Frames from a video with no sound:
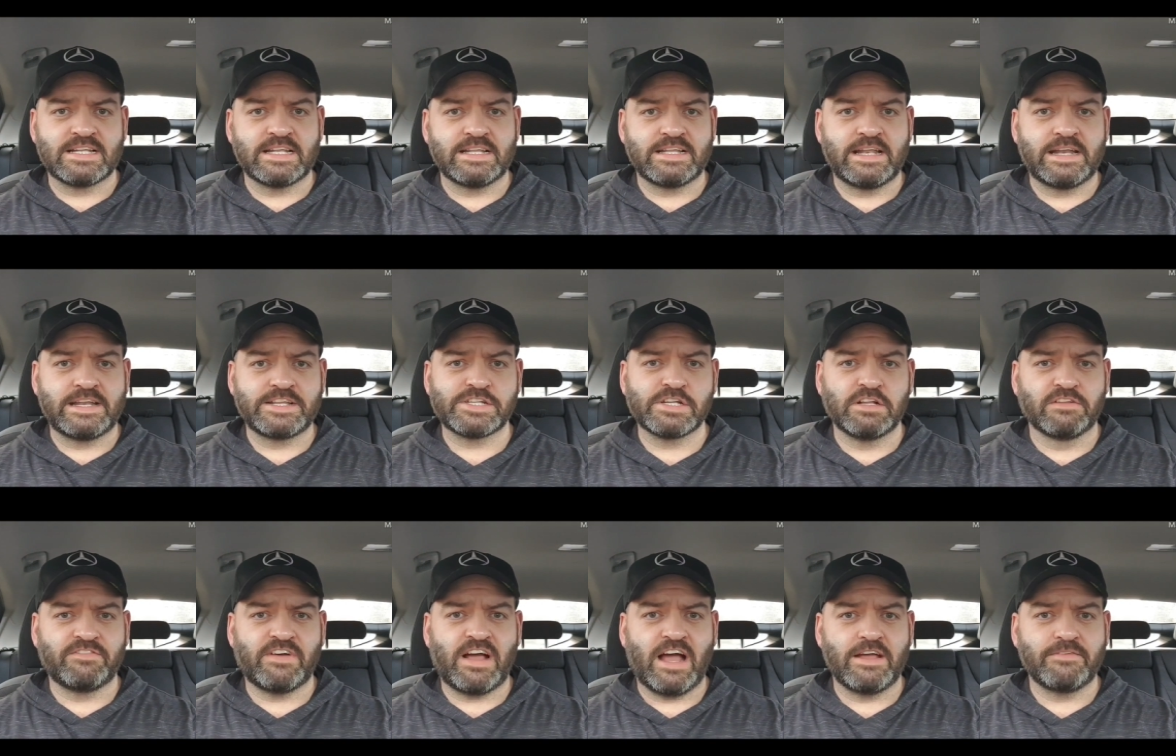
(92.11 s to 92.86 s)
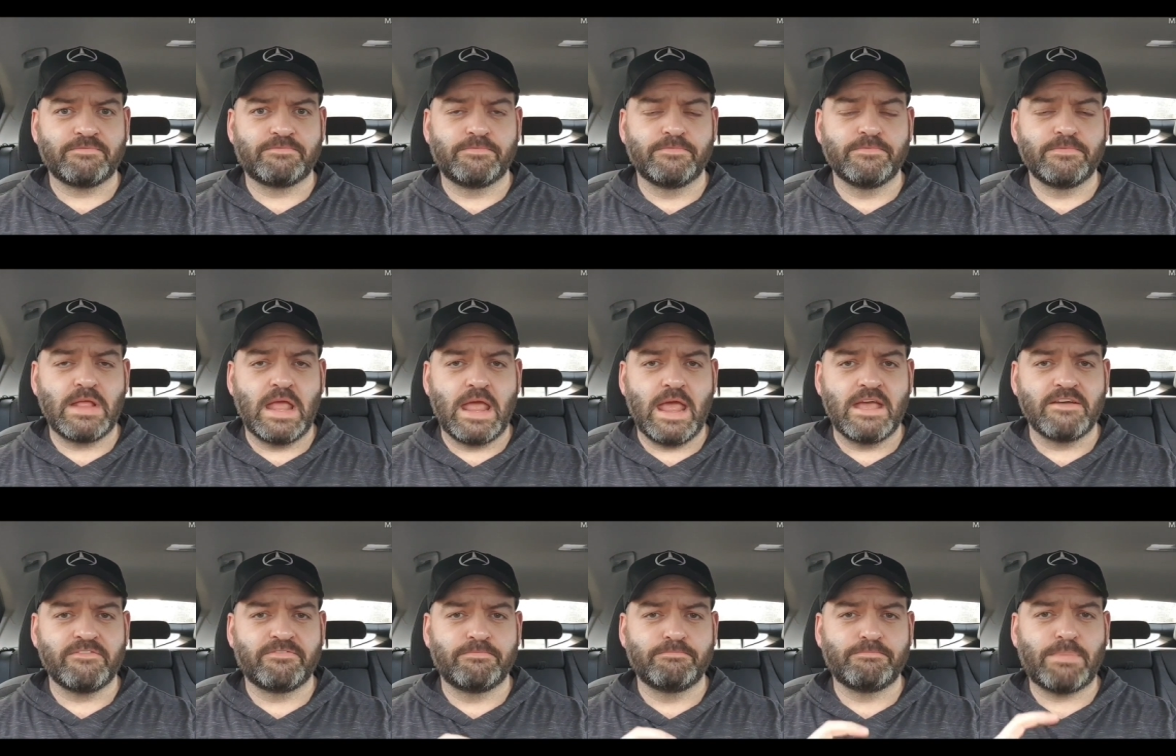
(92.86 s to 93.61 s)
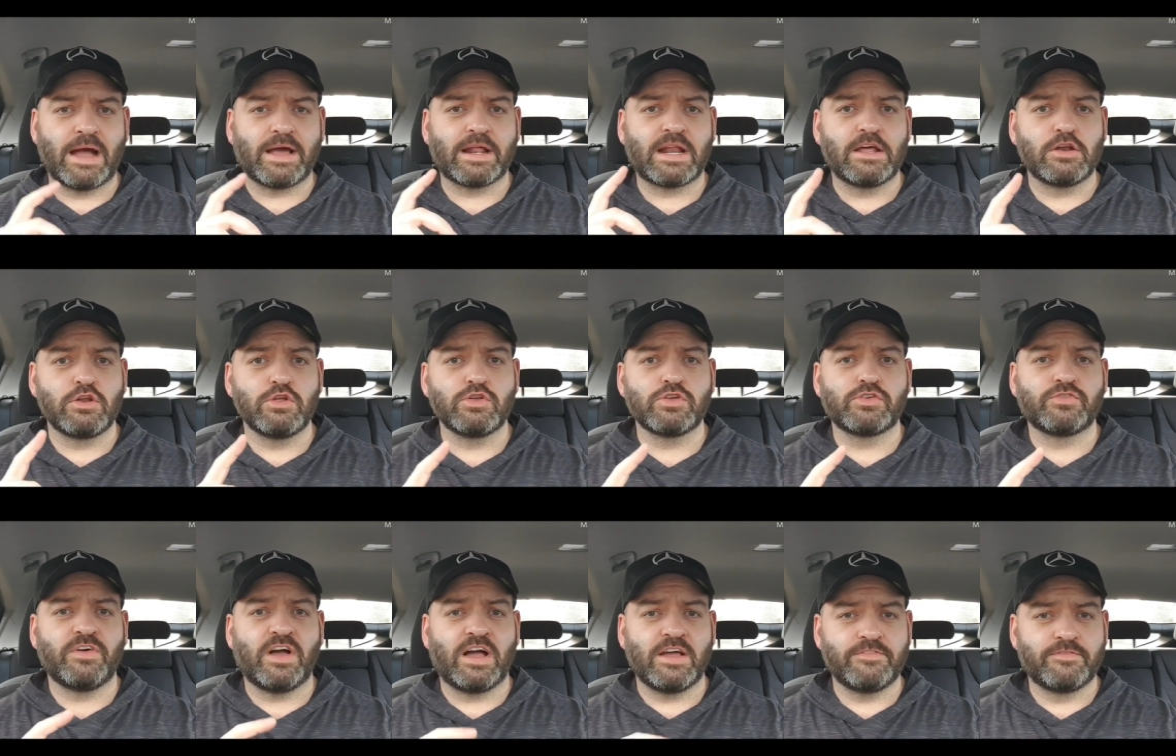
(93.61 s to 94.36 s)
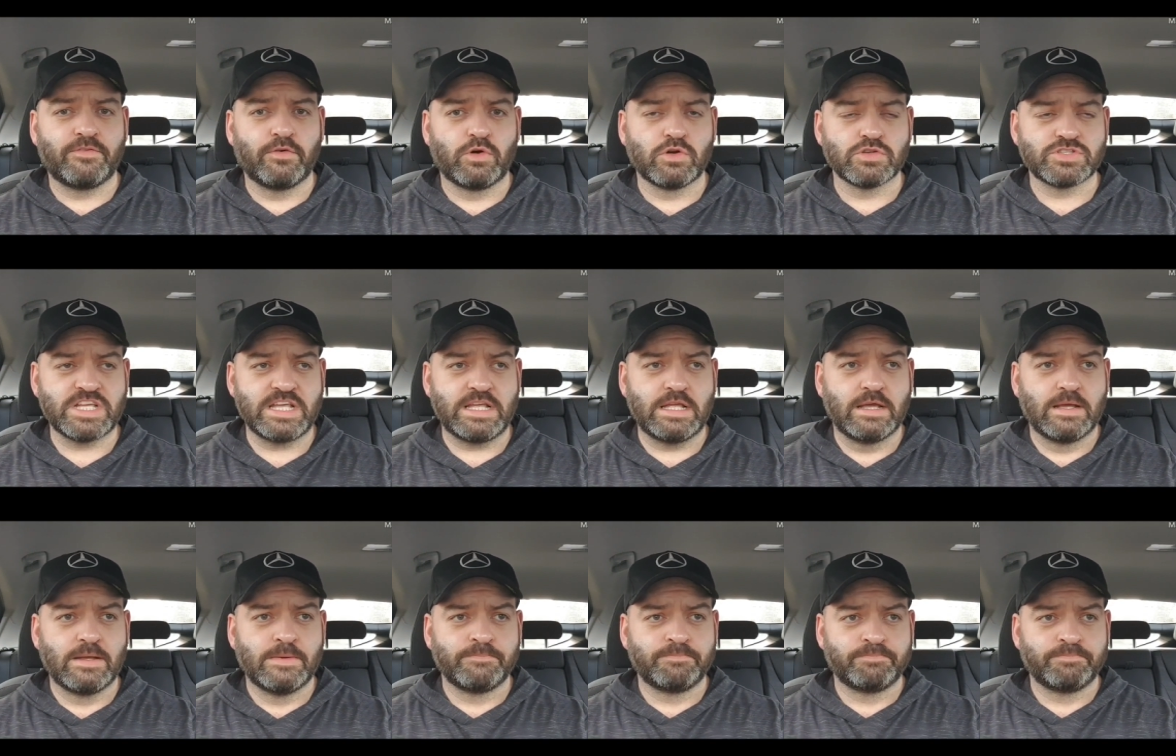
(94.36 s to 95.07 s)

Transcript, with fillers: the original vibe, uh, Baccarat Rouge 540.